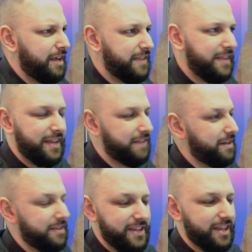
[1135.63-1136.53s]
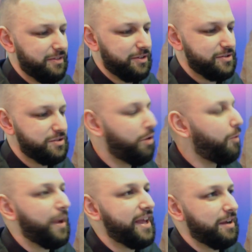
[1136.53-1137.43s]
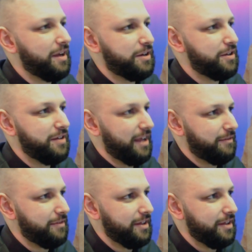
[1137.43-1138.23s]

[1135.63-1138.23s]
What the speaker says: I think there's no way it couldn't have.